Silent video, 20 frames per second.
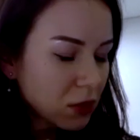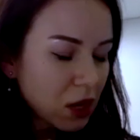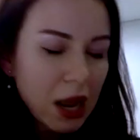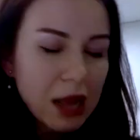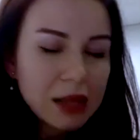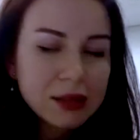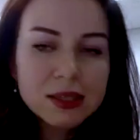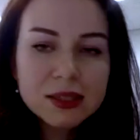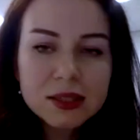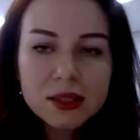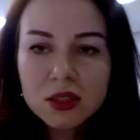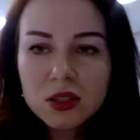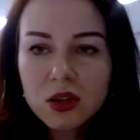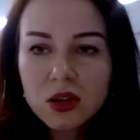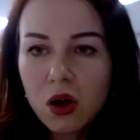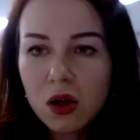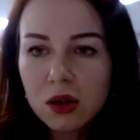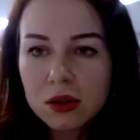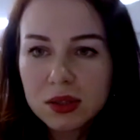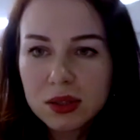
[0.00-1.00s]
And this is
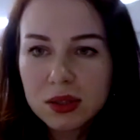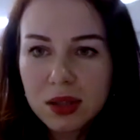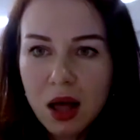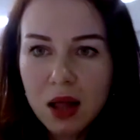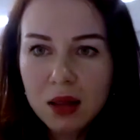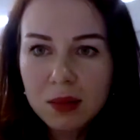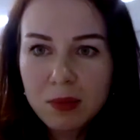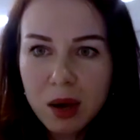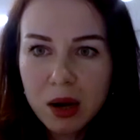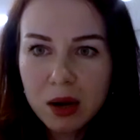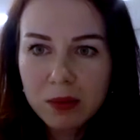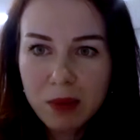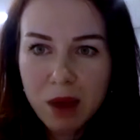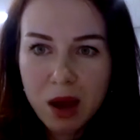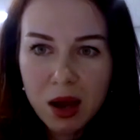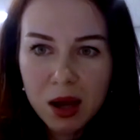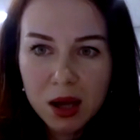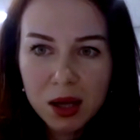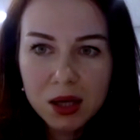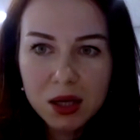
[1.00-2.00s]
called lal
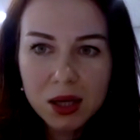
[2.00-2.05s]
barmak,